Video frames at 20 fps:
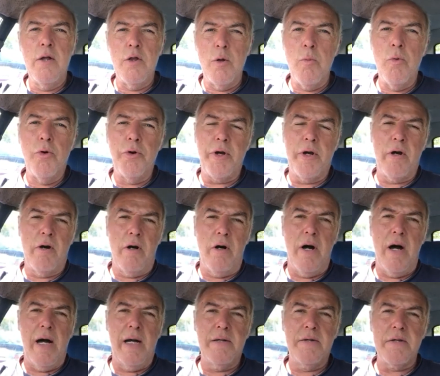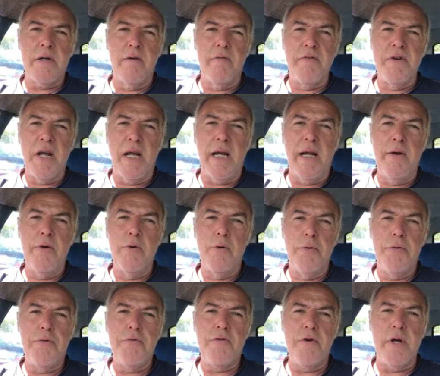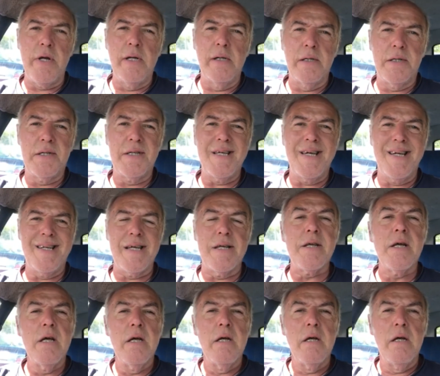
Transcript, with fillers: The Motor Car Act of 1903 stated